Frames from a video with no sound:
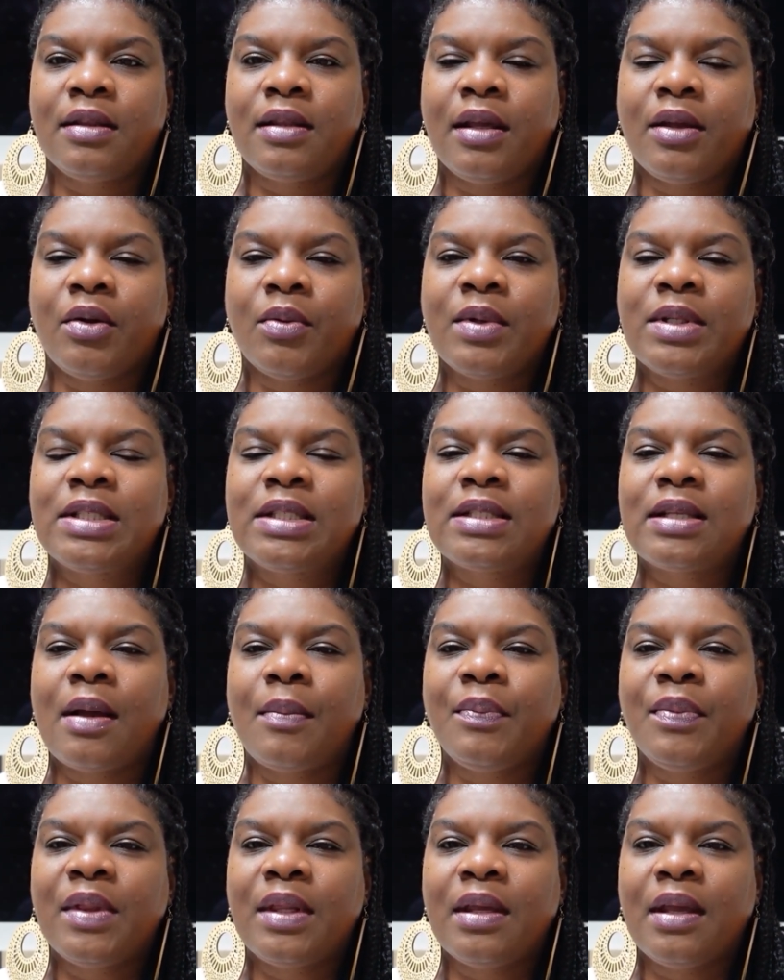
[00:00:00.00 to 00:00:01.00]
there was
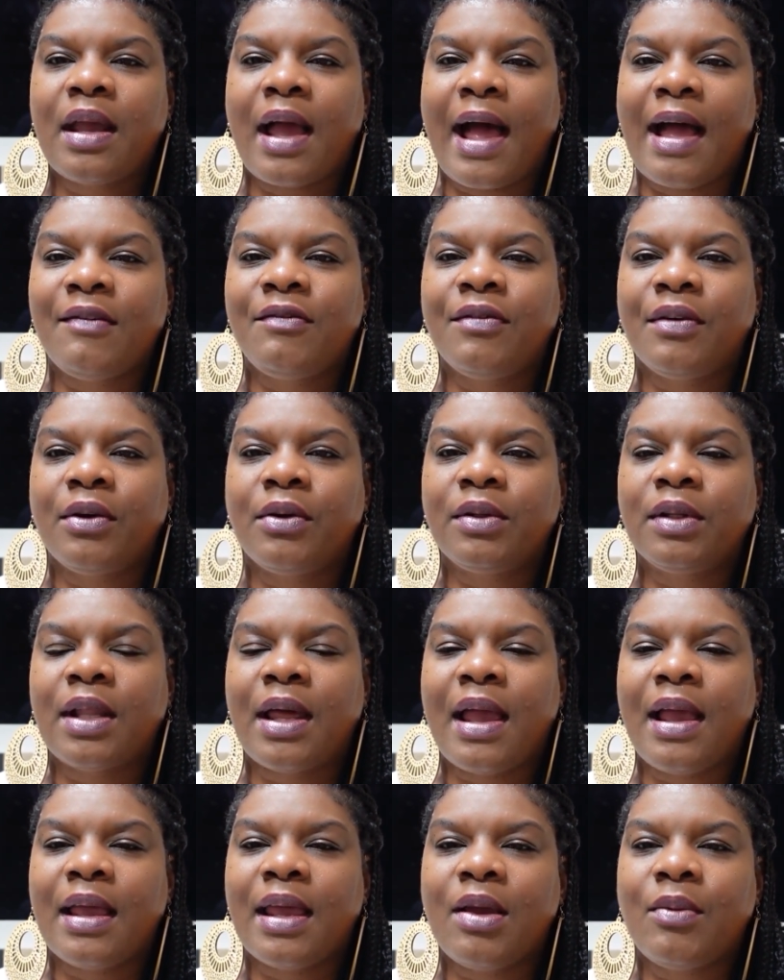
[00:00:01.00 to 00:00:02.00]
something I felt
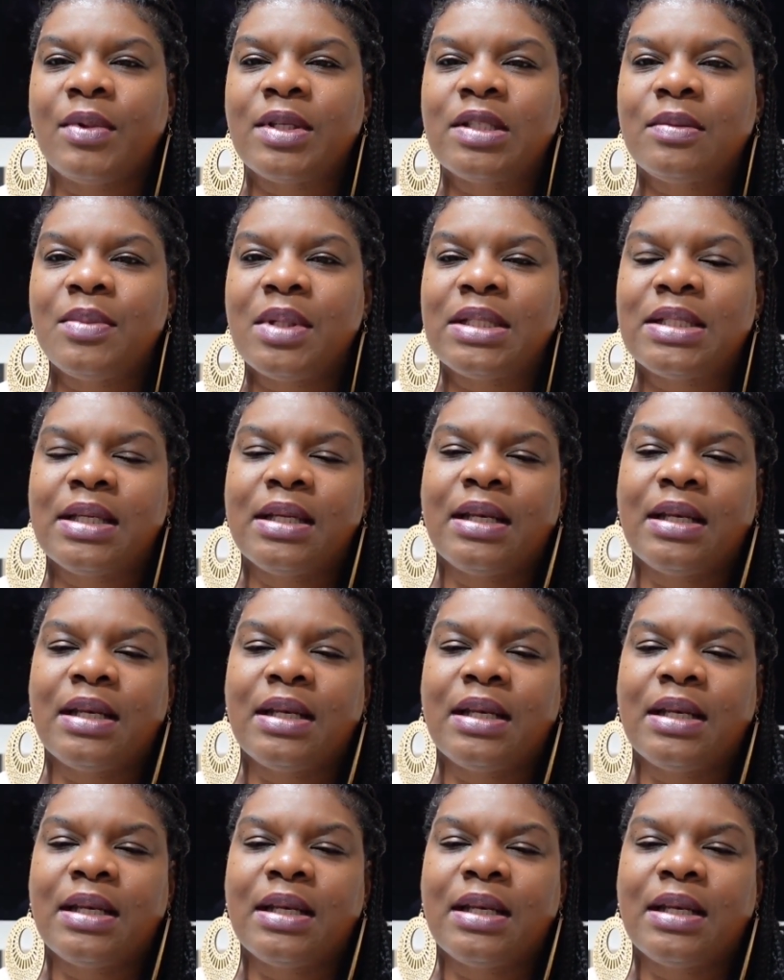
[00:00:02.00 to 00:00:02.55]
like it was